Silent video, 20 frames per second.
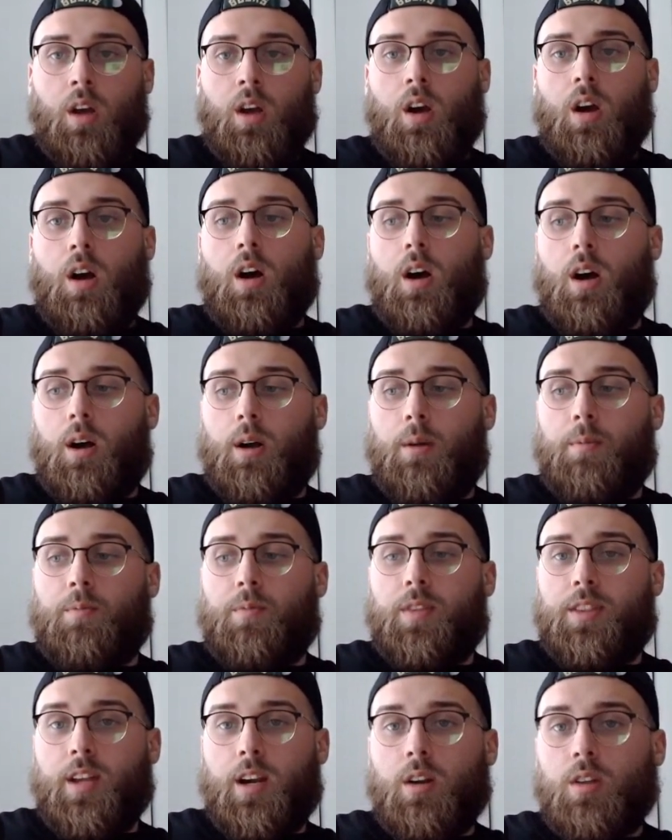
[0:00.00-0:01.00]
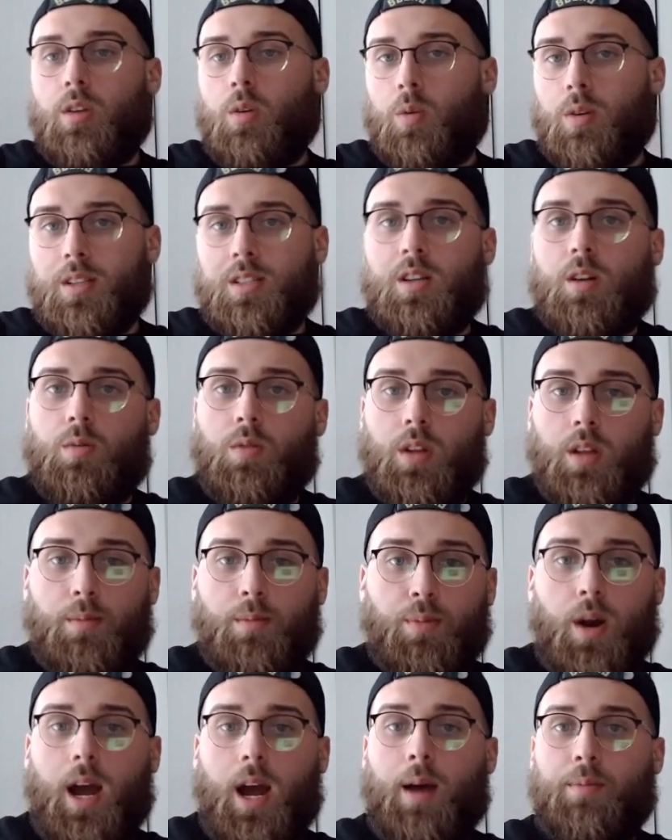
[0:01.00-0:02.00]
They're the ones that really
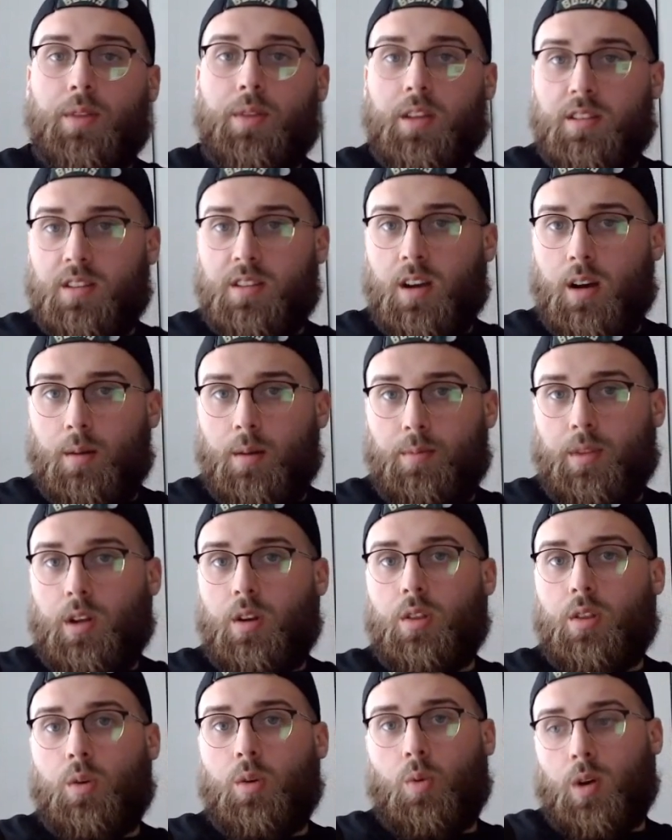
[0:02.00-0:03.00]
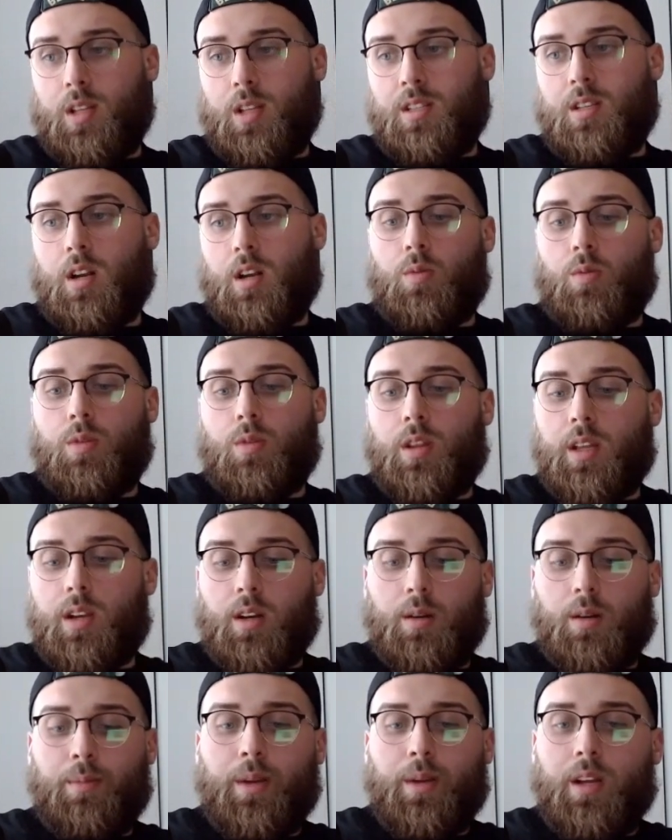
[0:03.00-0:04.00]
prop this up. They're the ones that are really going to
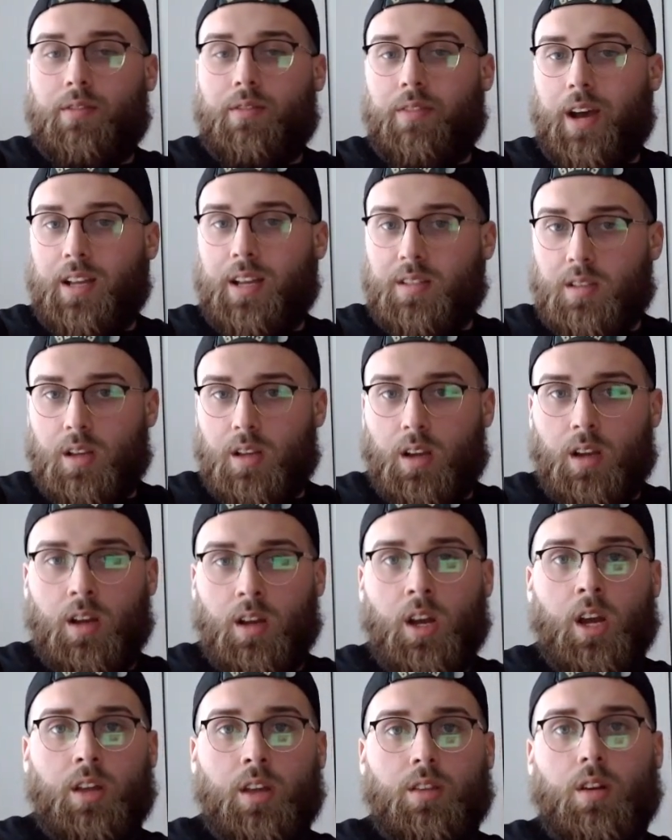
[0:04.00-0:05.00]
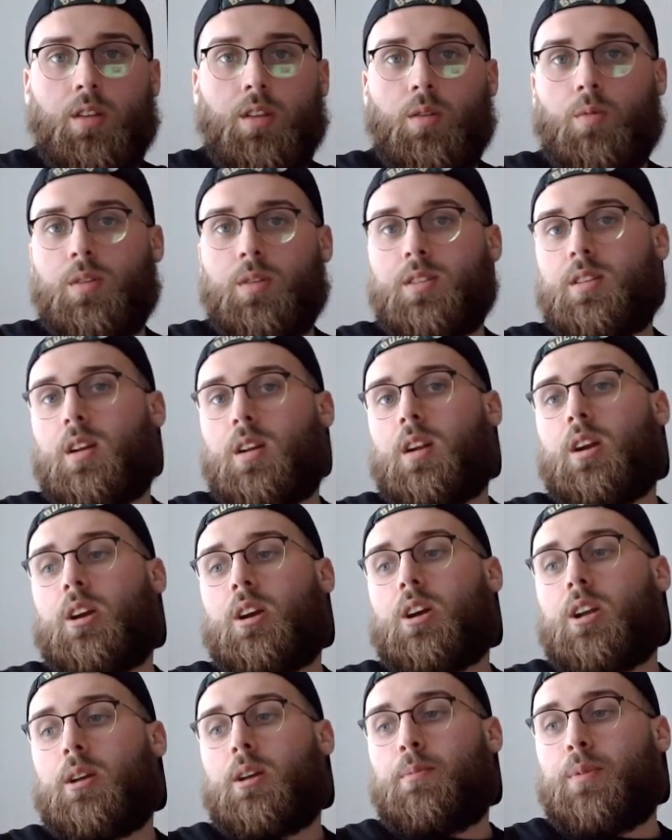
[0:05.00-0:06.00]
be investing. They're the ones that are
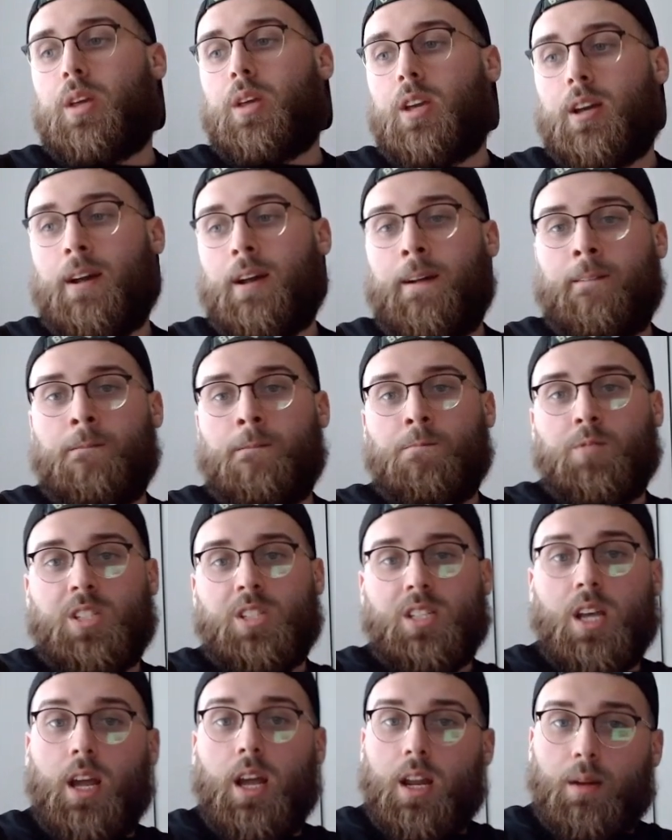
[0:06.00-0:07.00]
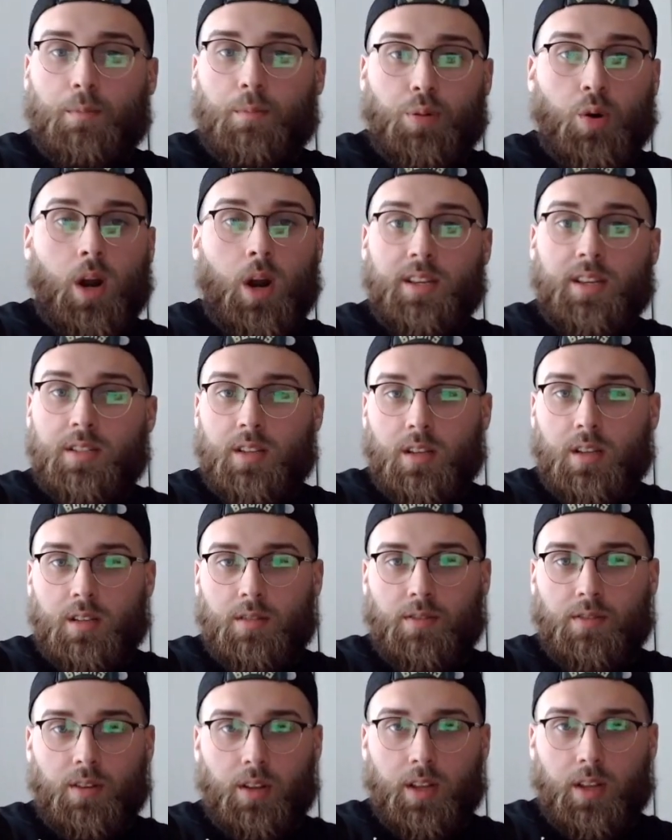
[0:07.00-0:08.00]
going to be setting prices
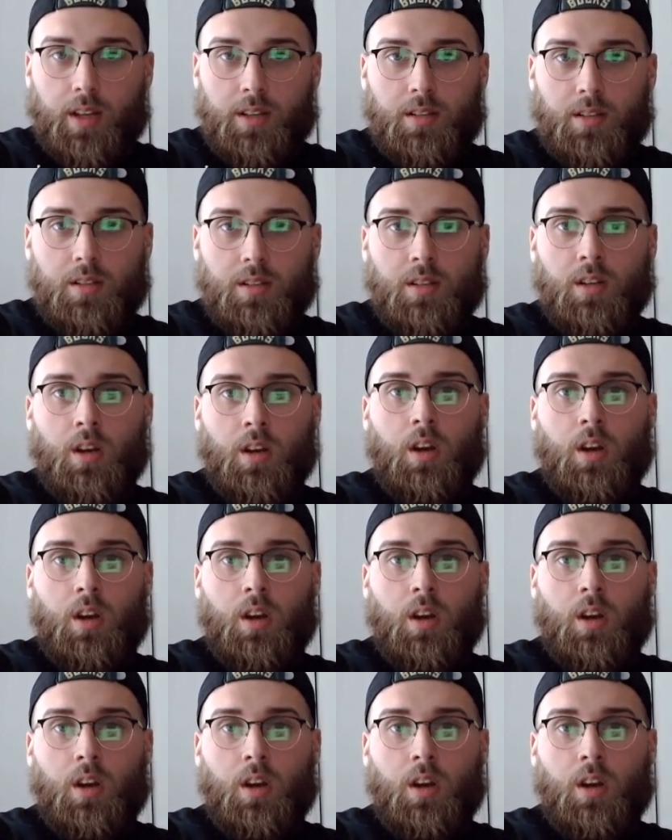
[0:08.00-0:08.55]
for this.